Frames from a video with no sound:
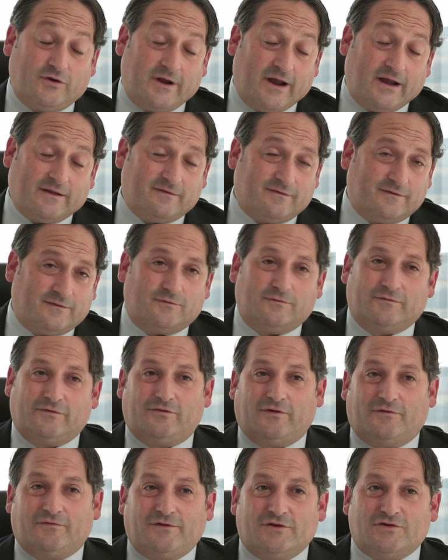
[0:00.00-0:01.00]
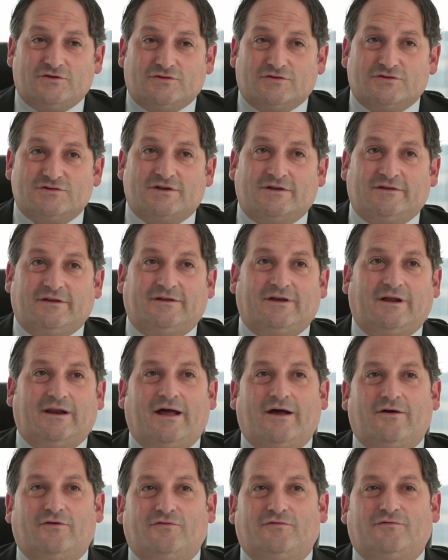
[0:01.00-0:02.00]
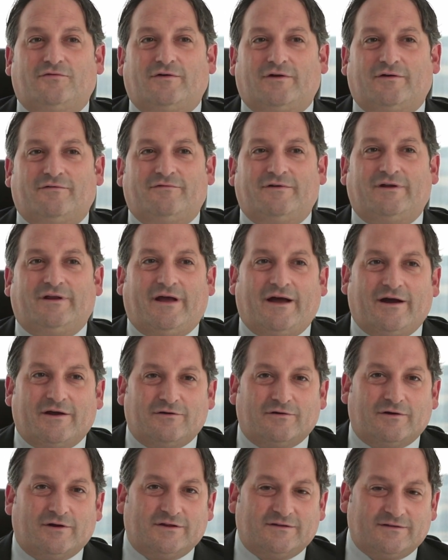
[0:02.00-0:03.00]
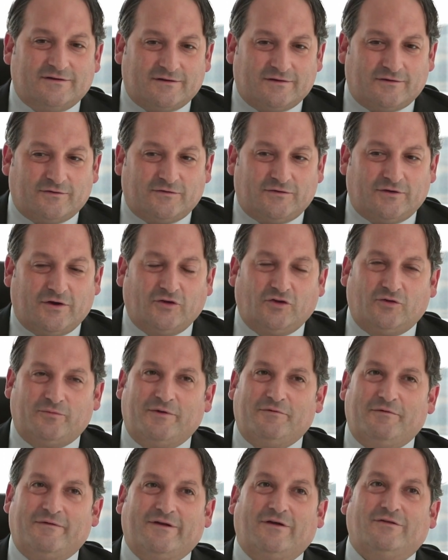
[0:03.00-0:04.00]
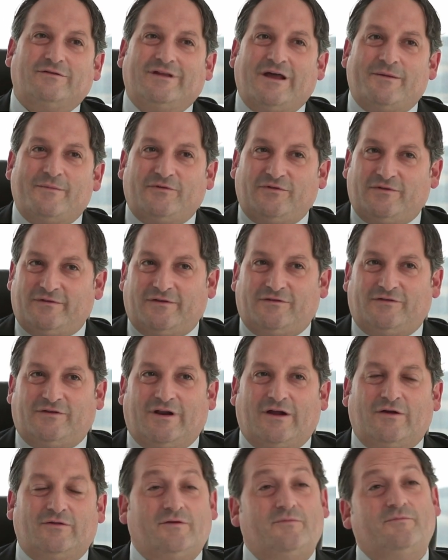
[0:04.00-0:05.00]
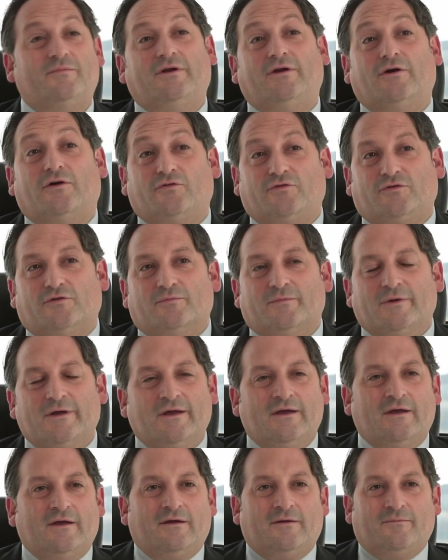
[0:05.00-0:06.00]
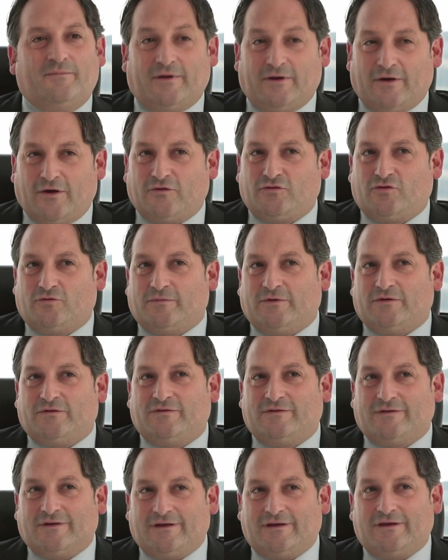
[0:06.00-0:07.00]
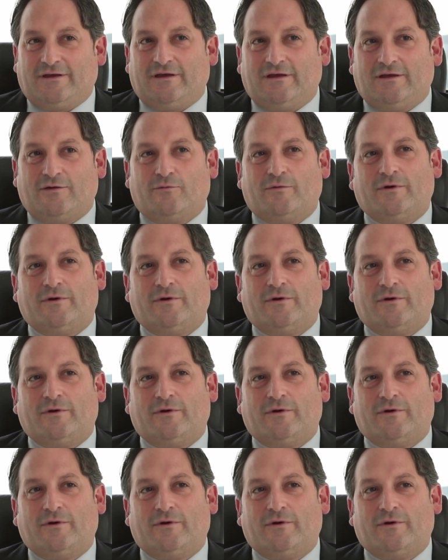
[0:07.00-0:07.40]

cut through the soft tissues, and it allows for a very accurate osteotomy without damaging the surrounding periosteum. Periosteum is the key